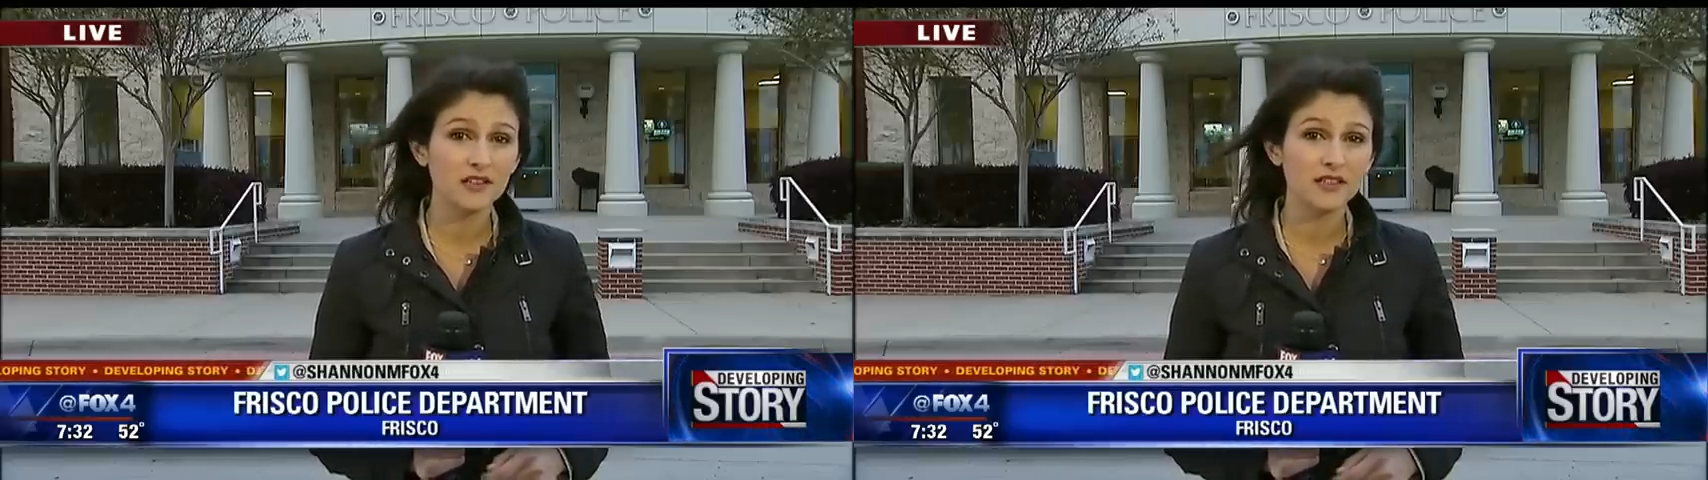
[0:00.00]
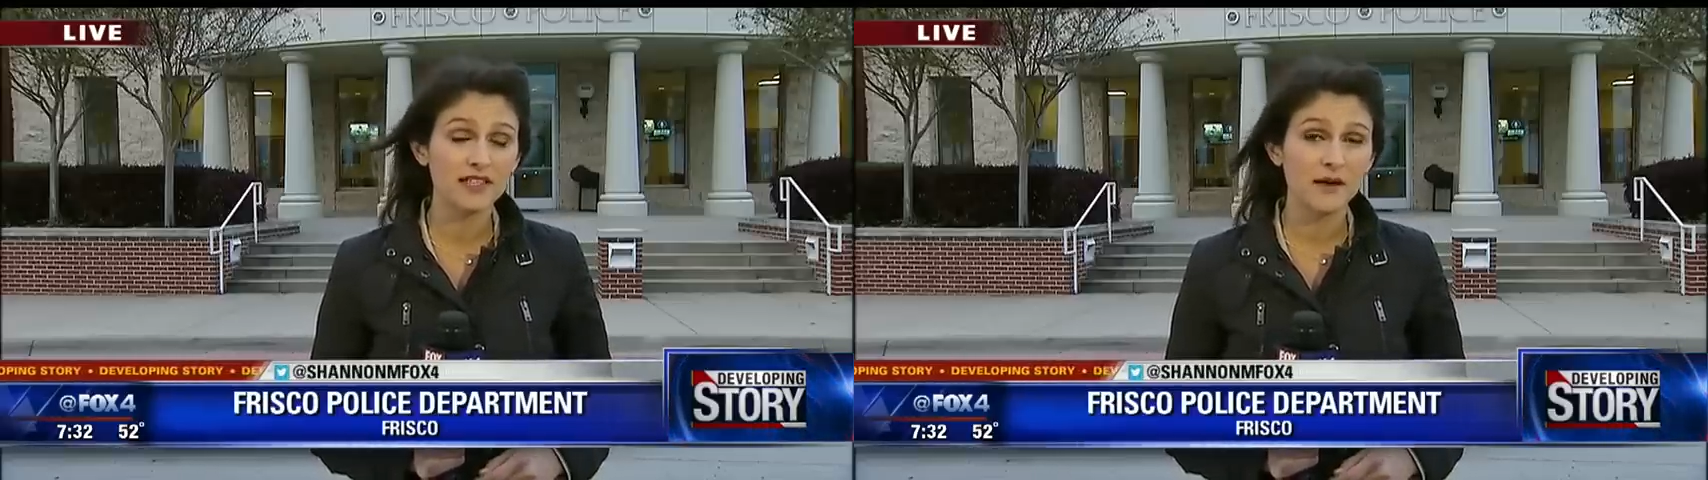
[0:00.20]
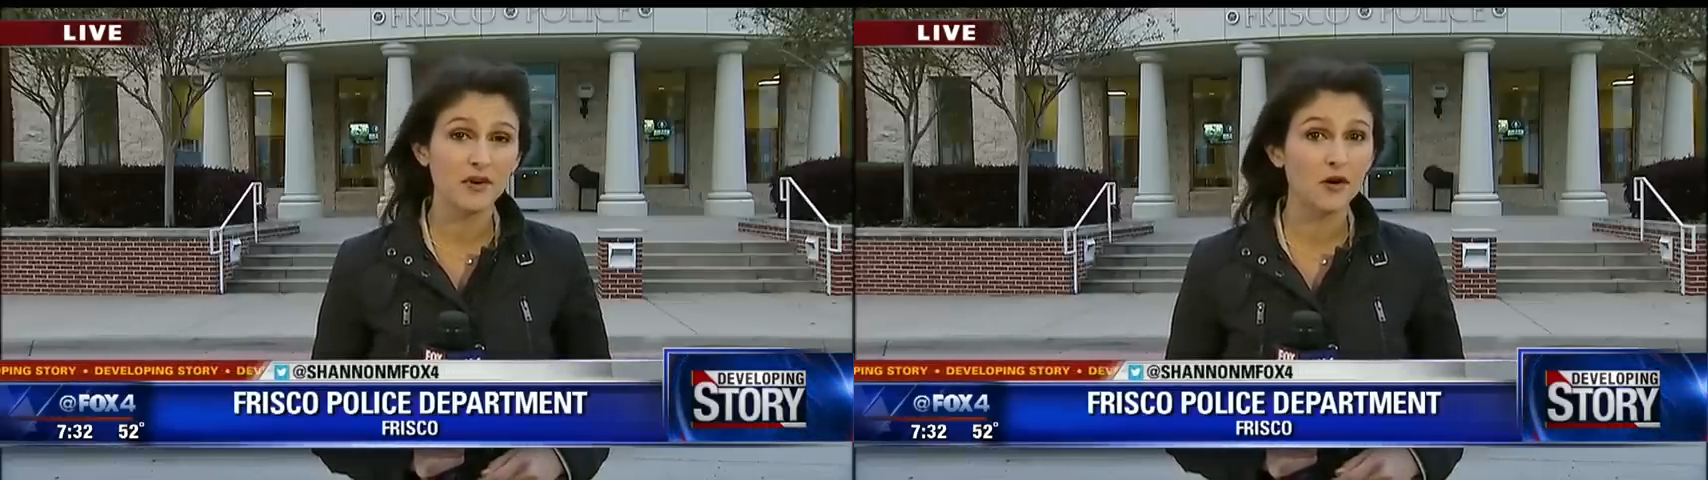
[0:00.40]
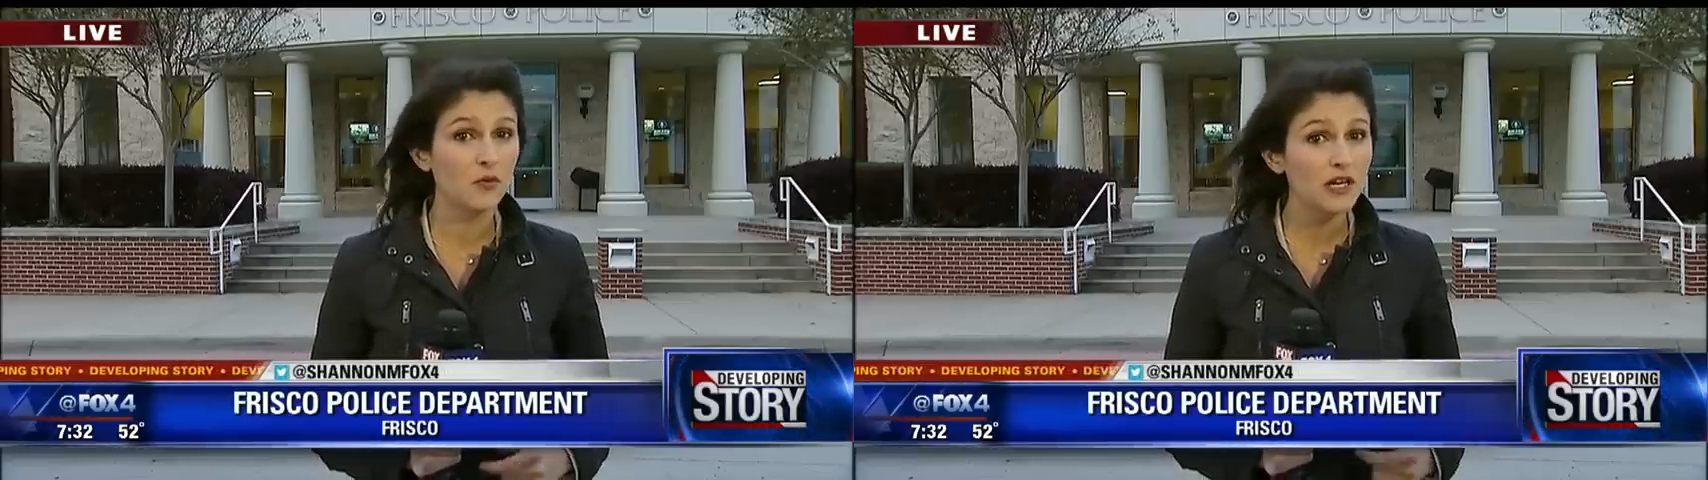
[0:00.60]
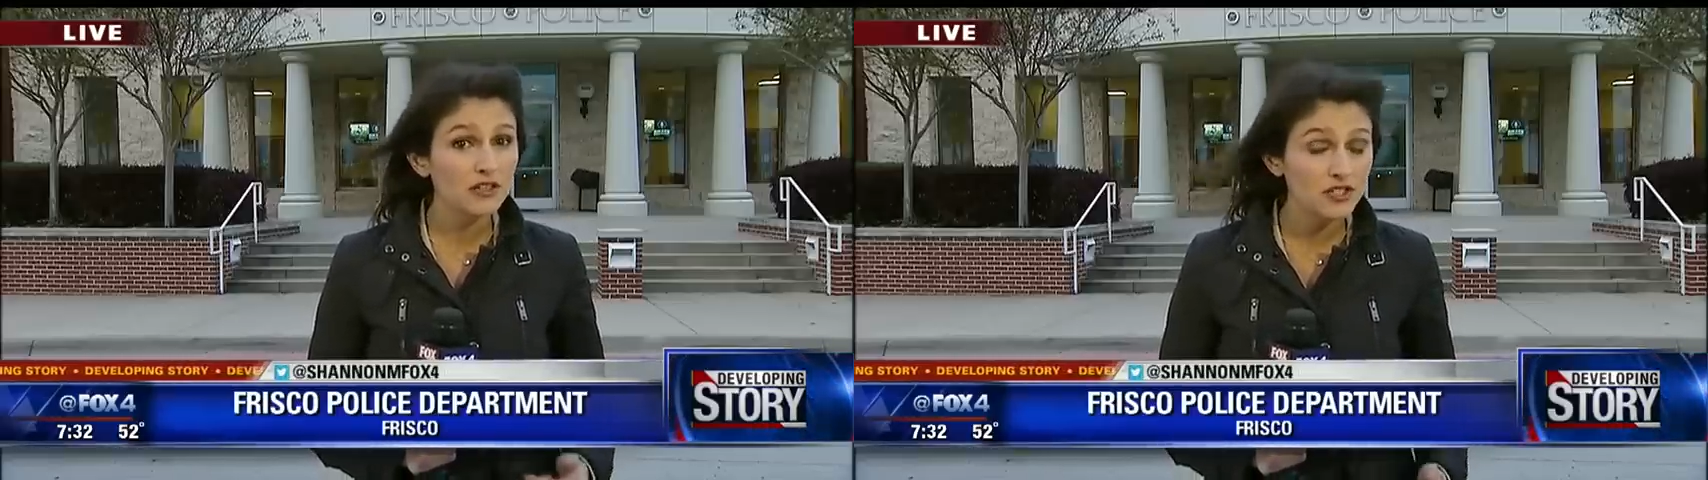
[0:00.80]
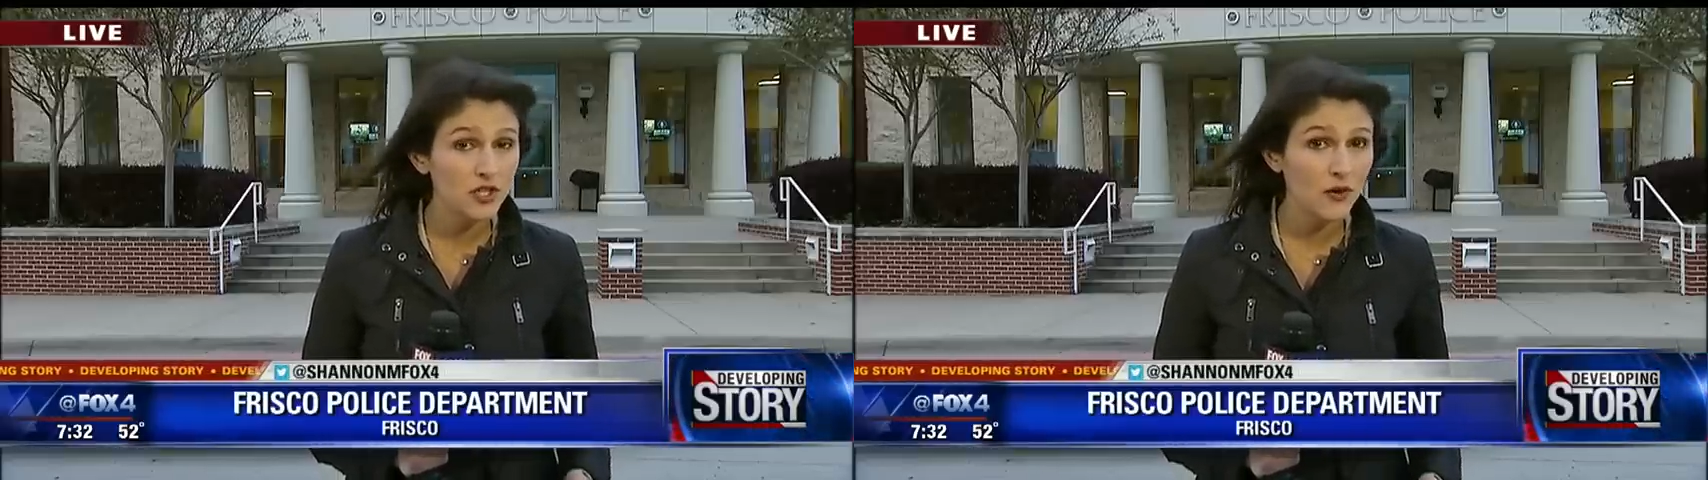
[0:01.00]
Examiner will do